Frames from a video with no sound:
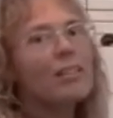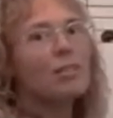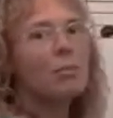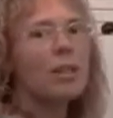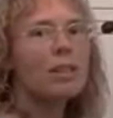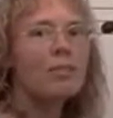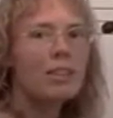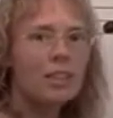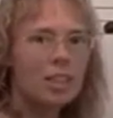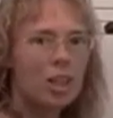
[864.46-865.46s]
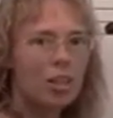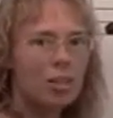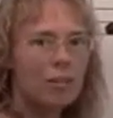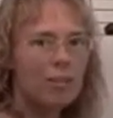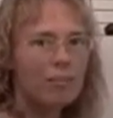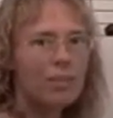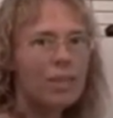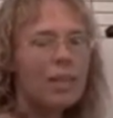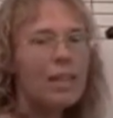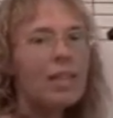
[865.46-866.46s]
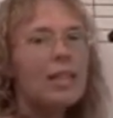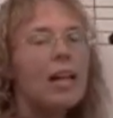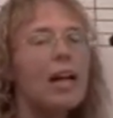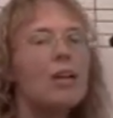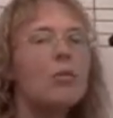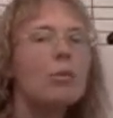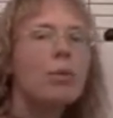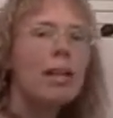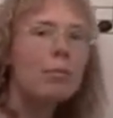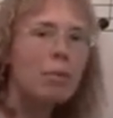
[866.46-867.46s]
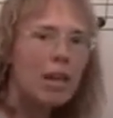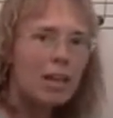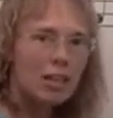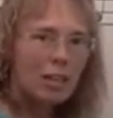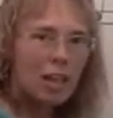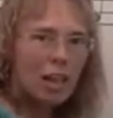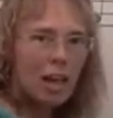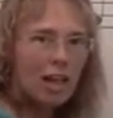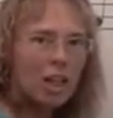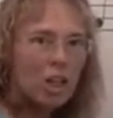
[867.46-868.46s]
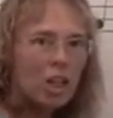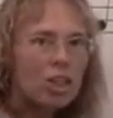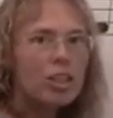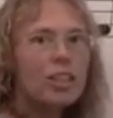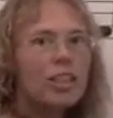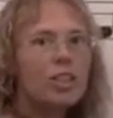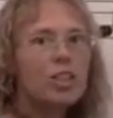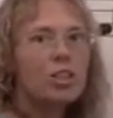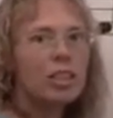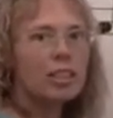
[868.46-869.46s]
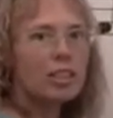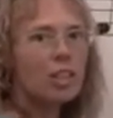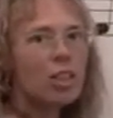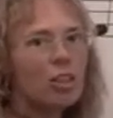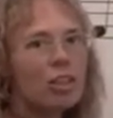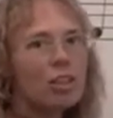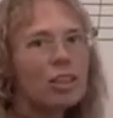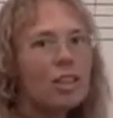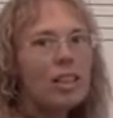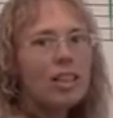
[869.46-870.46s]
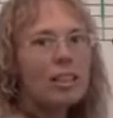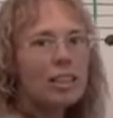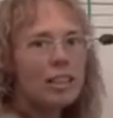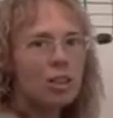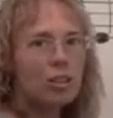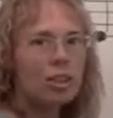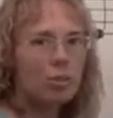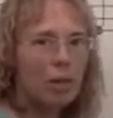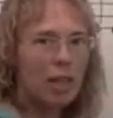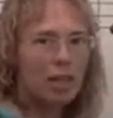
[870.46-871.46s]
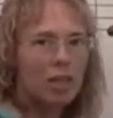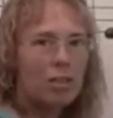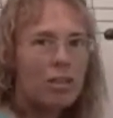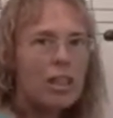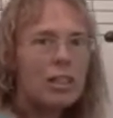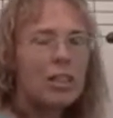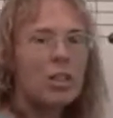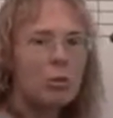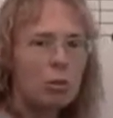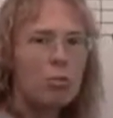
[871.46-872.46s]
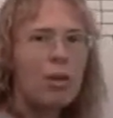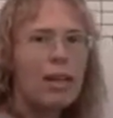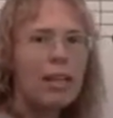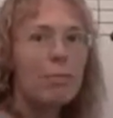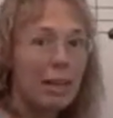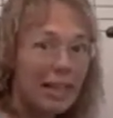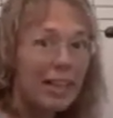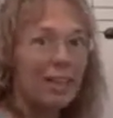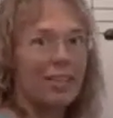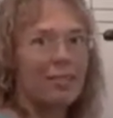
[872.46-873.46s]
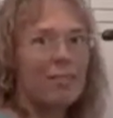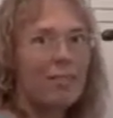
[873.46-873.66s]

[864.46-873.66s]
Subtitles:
familiar with the song. Now, when playing piano, I could teach you this song just using the piano, and so you would play it by ear.